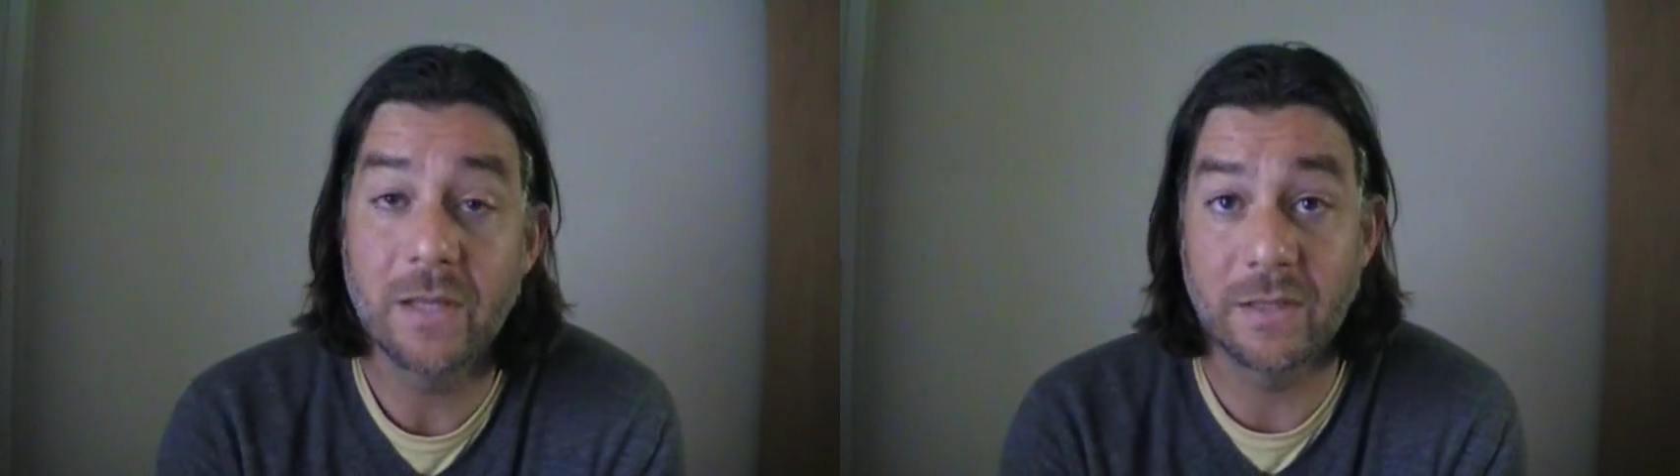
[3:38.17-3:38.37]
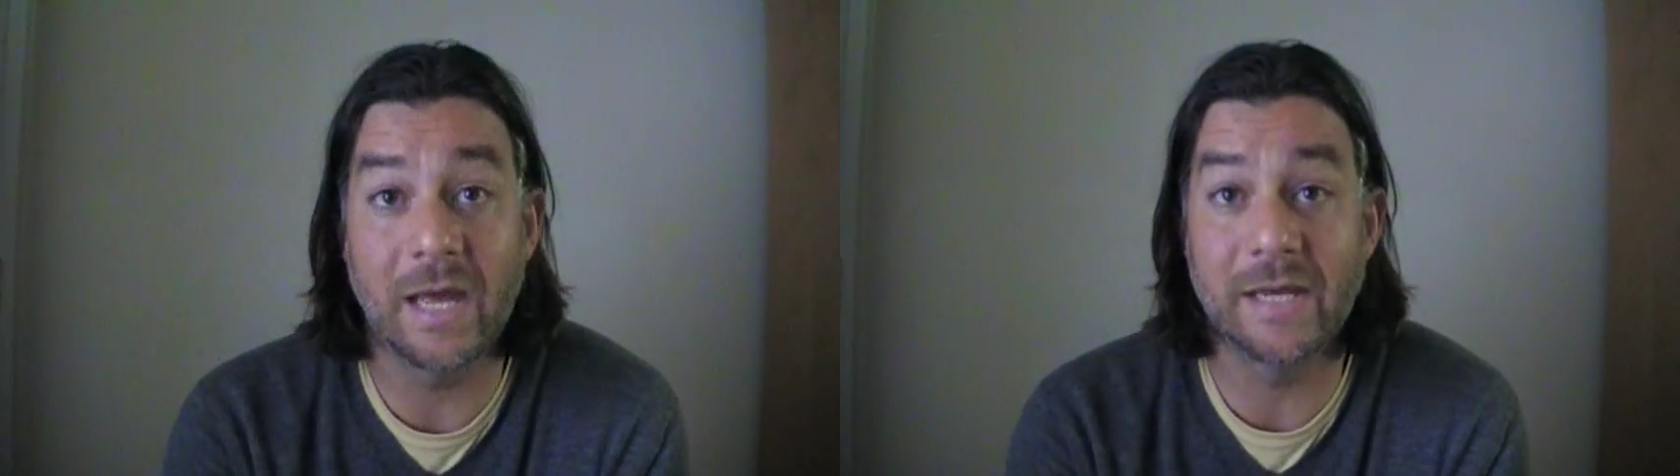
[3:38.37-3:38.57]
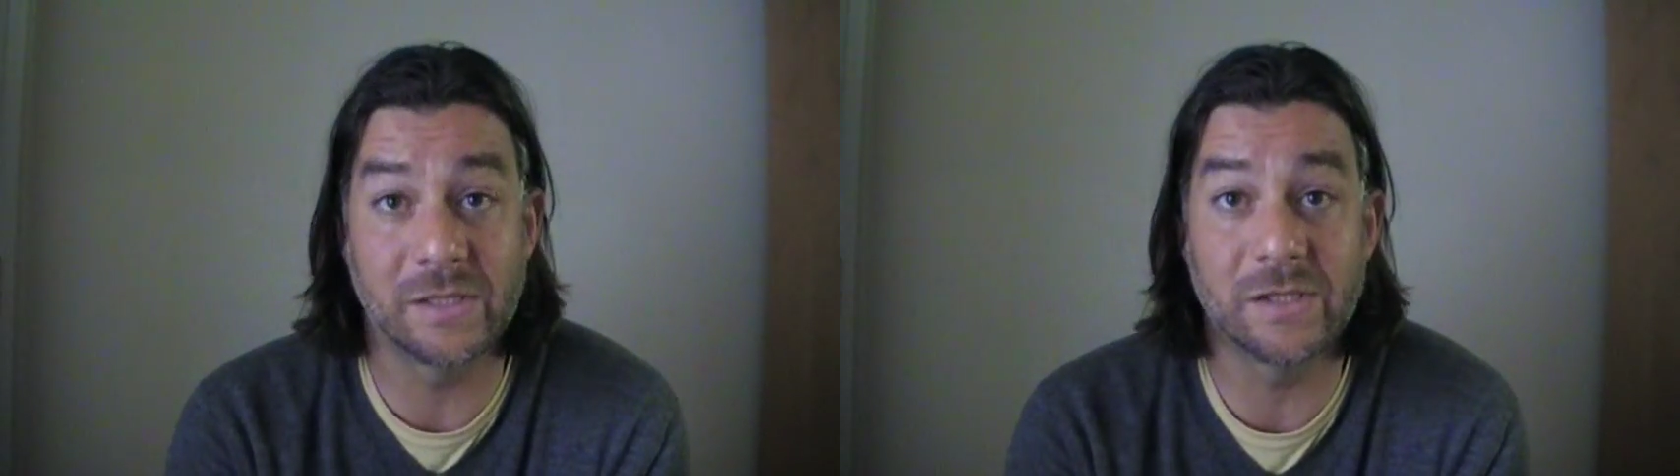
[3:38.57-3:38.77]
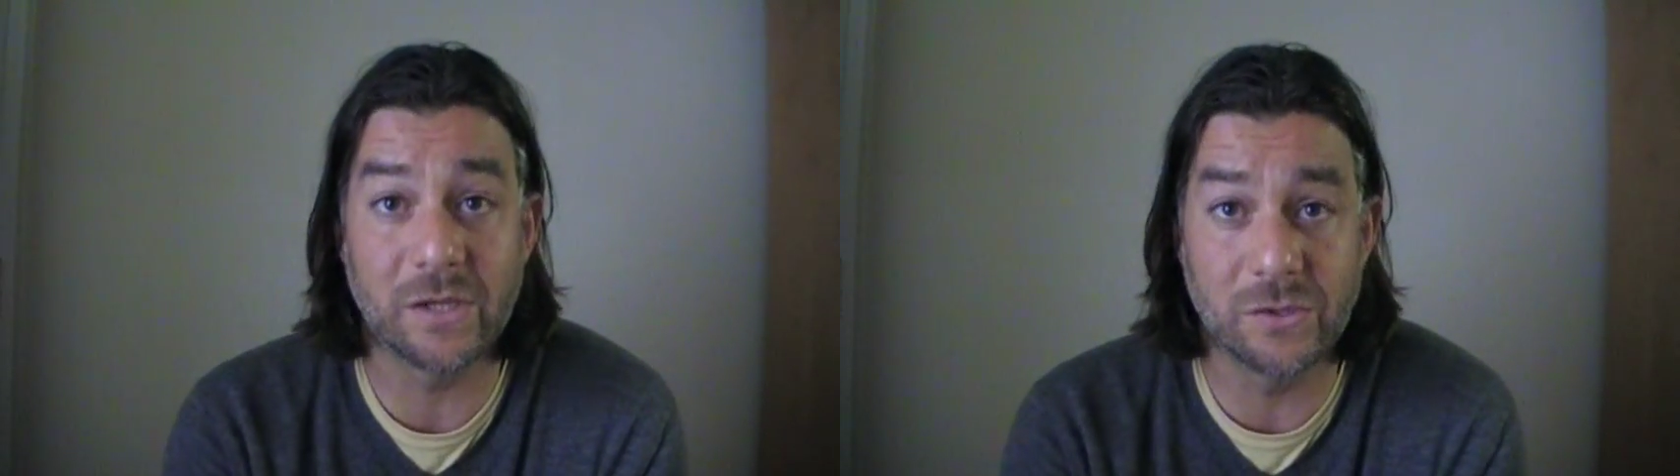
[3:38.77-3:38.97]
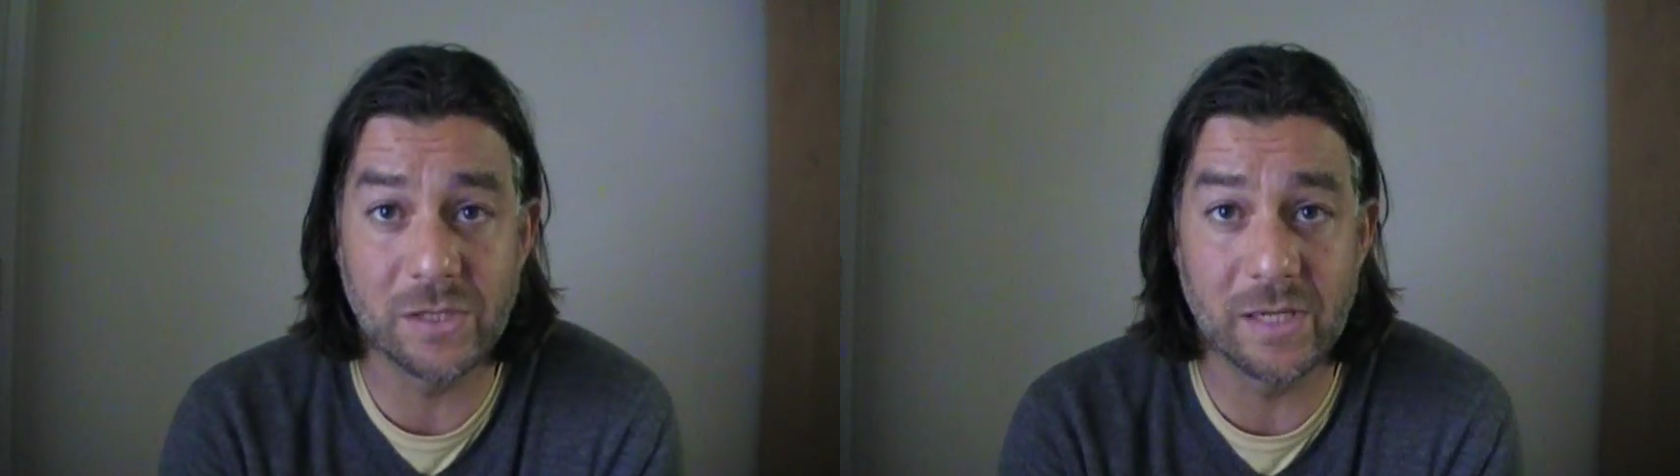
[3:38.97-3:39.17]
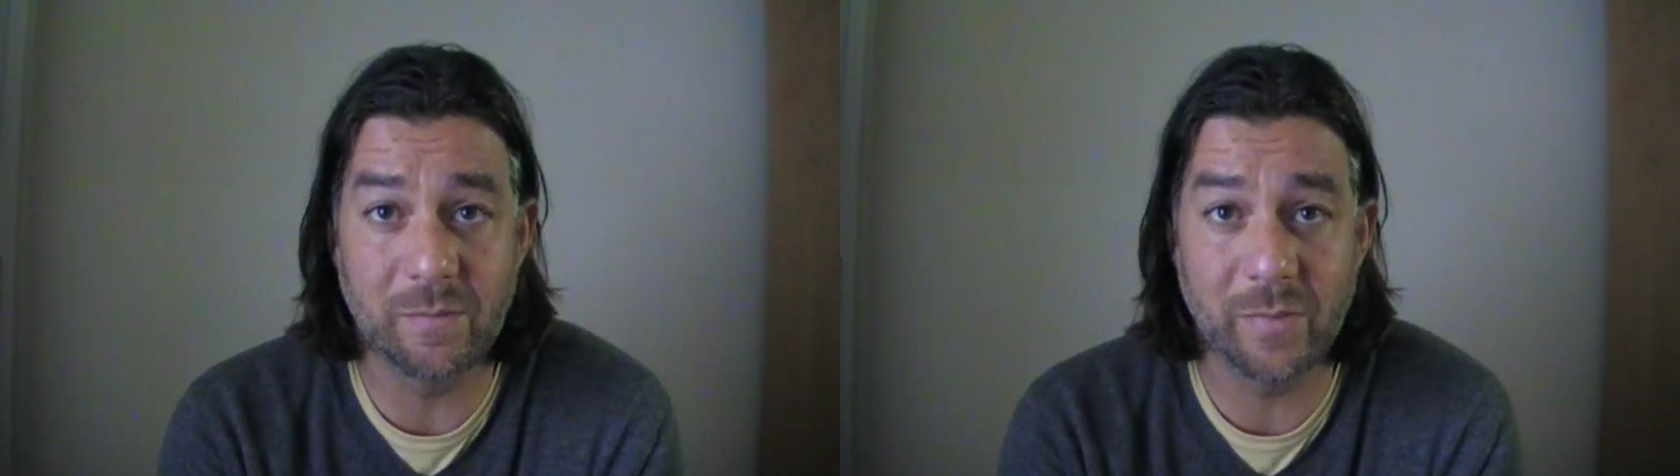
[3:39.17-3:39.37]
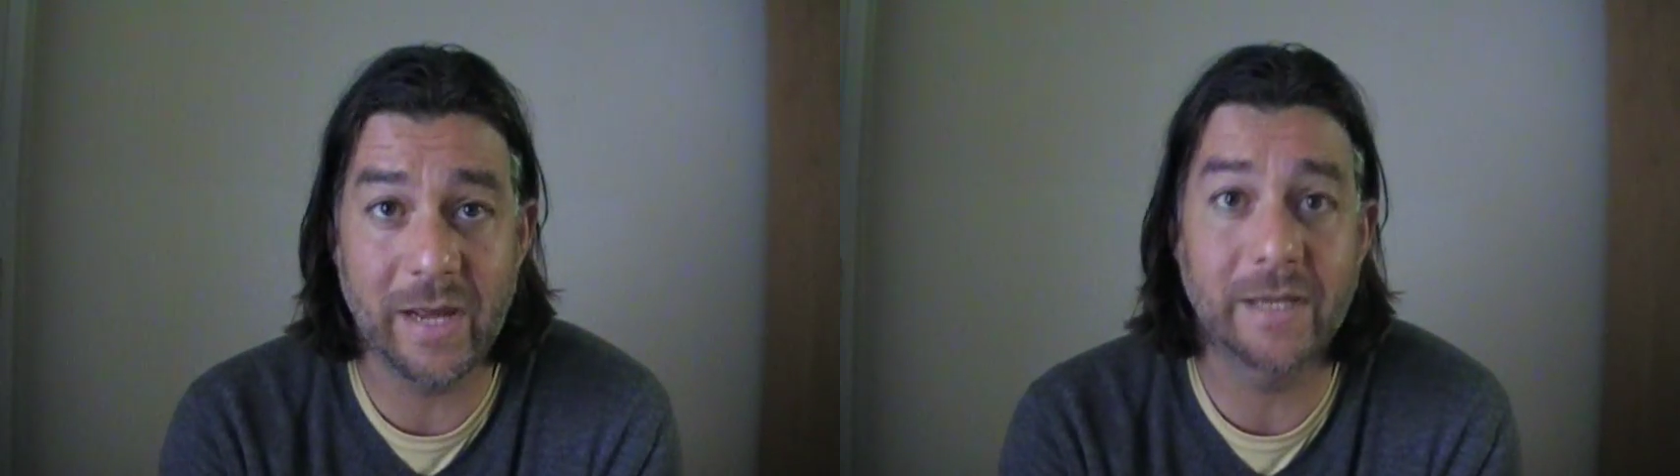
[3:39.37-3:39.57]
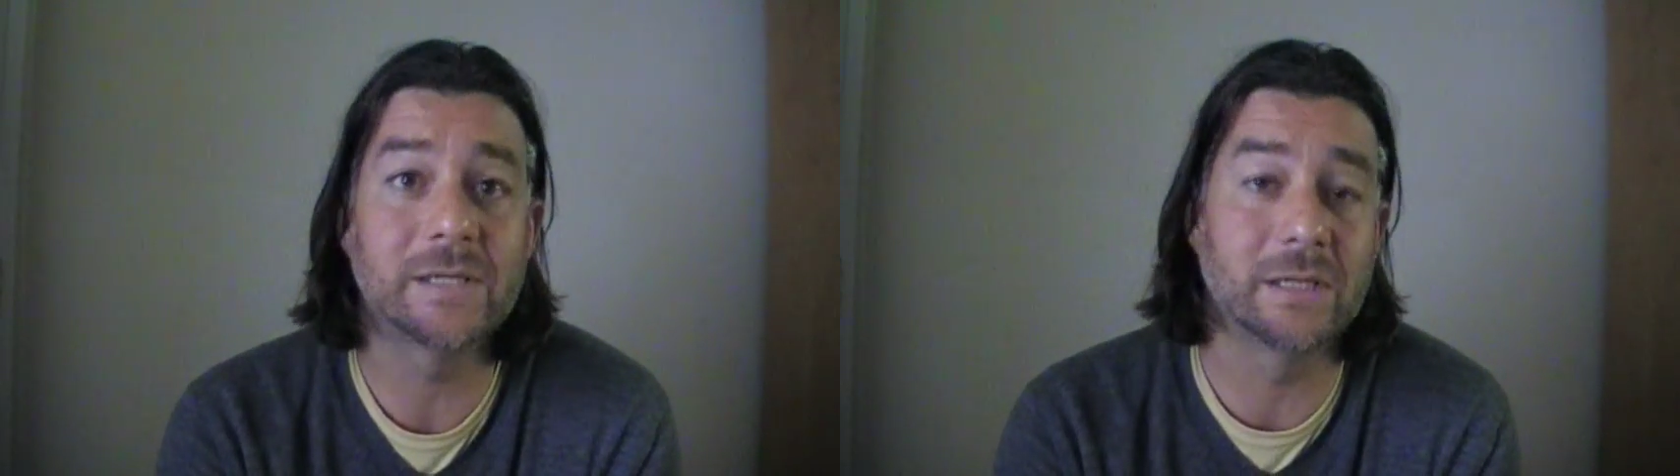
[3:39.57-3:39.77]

that has a social impact